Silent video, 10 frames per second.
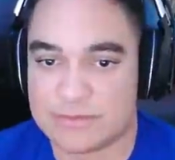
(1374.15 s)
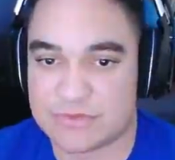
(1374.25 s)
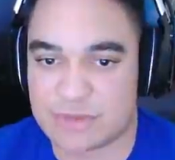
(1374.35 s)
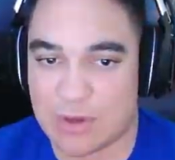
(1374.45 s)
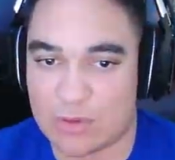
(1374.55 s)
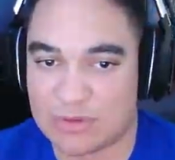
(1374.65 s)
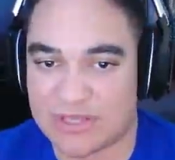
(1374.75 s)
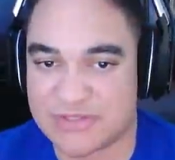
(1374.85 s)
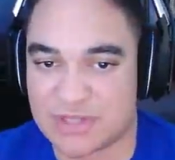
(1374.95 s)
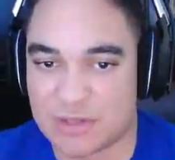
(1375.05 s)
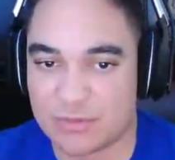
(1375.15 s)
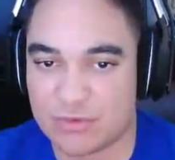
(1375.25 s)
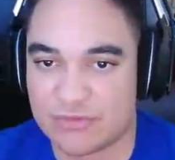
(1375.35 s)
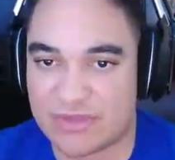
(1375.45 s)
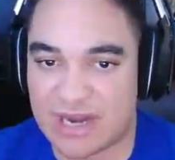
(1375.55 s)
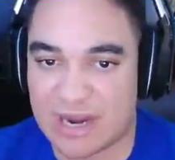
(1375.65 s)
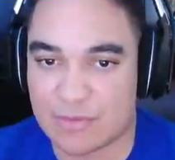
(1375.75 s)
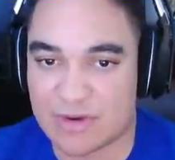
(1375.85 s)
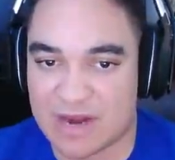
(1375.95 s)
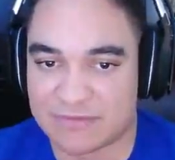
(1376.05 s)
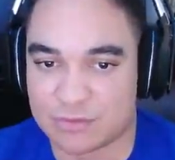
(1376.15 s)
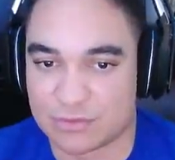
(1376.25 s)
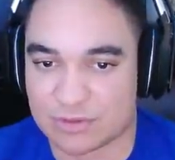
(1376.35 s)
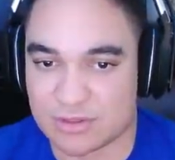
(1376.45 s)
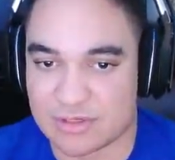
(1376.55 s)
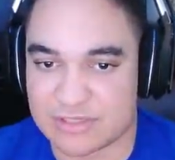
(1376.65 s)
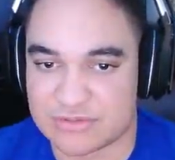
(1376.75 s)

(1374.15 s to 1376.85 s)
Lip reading: So that's another move that I will have to work on,